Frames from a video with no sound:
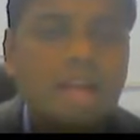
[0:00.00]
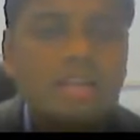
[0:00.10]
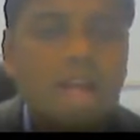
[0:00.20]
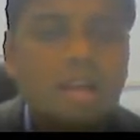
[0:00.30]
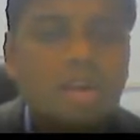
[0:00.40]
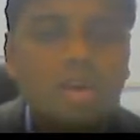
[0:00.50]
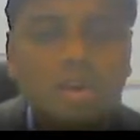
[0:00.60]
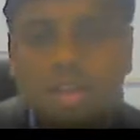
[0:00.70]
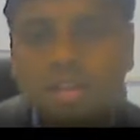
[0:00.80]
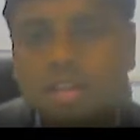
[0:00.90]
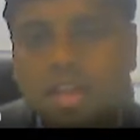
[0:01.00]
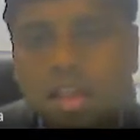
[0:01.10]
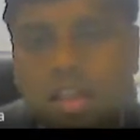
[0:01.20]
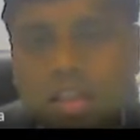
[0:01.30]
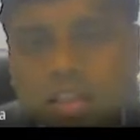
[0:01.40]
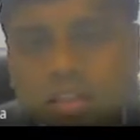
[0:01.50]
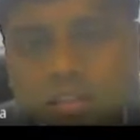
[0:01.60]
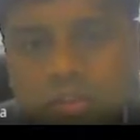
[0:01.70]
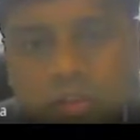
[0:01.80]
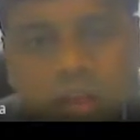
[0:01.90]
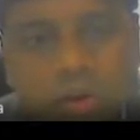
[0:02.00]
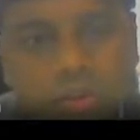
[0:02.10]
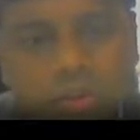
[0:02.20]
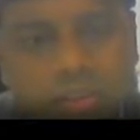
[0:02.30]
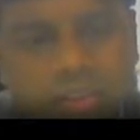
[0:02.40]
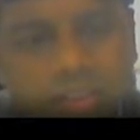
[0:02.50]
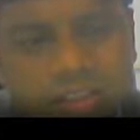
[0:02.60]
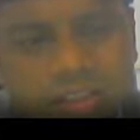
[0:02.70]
salt loading. He- Using these